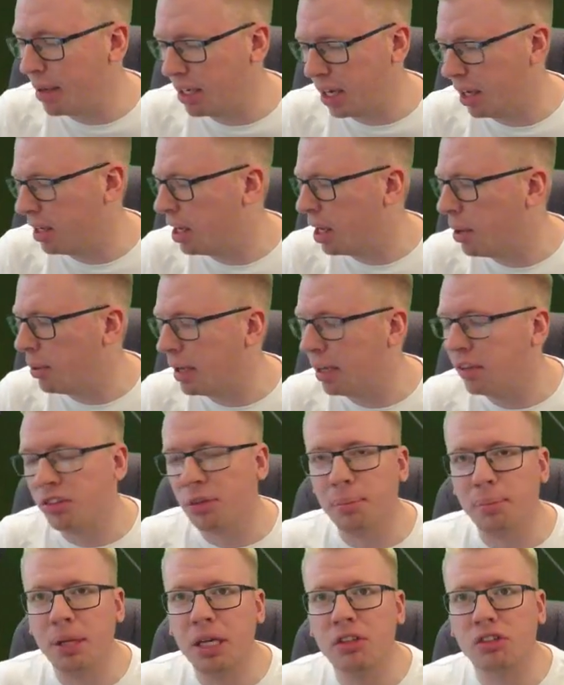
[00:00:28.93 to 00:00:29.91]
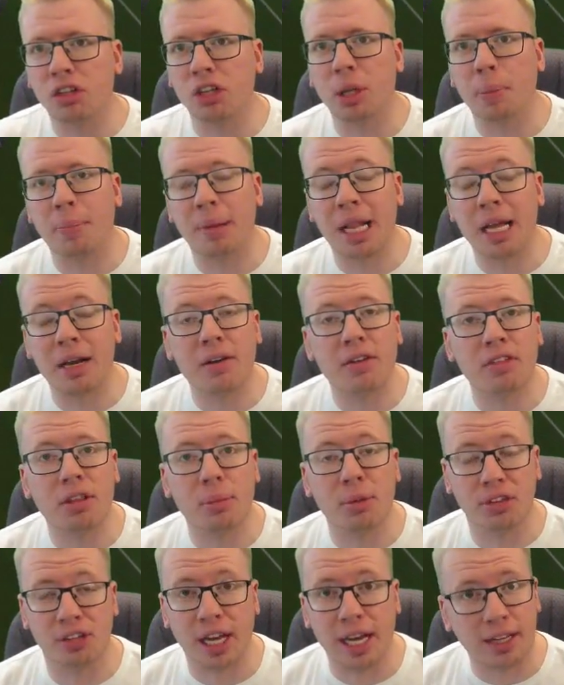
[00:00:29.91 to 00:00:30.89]
I don't know who he is, and brings on the Player of the
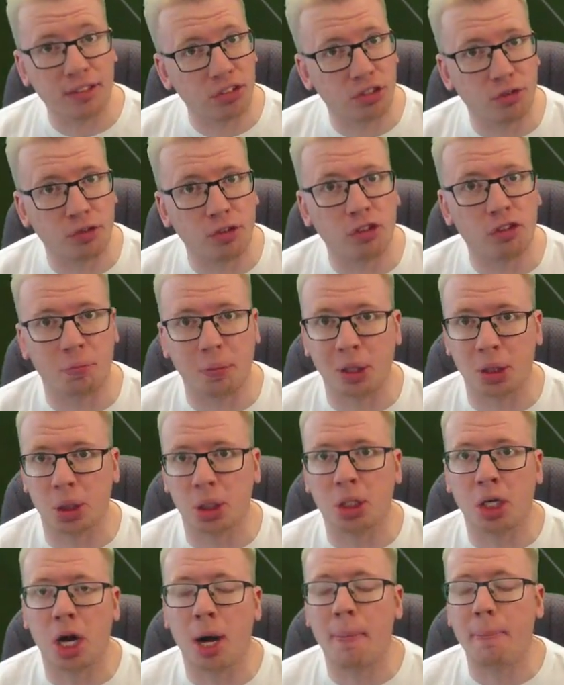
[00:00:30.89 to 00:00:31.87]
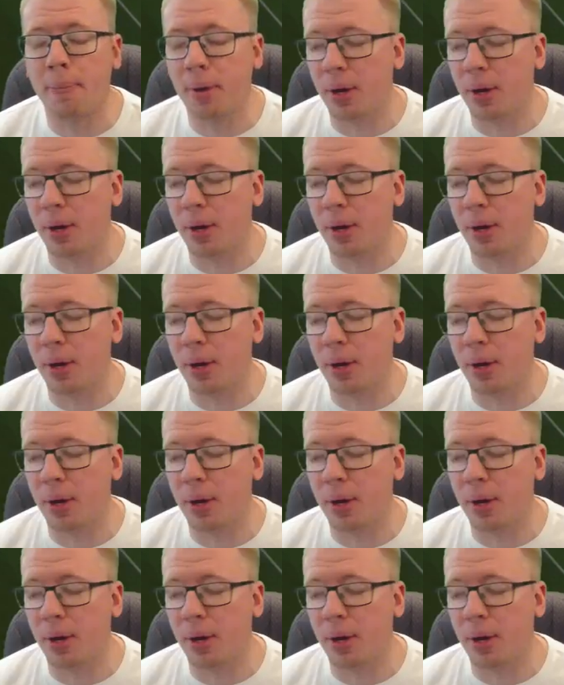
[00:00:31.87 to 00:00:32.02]
Month hazard for his special card.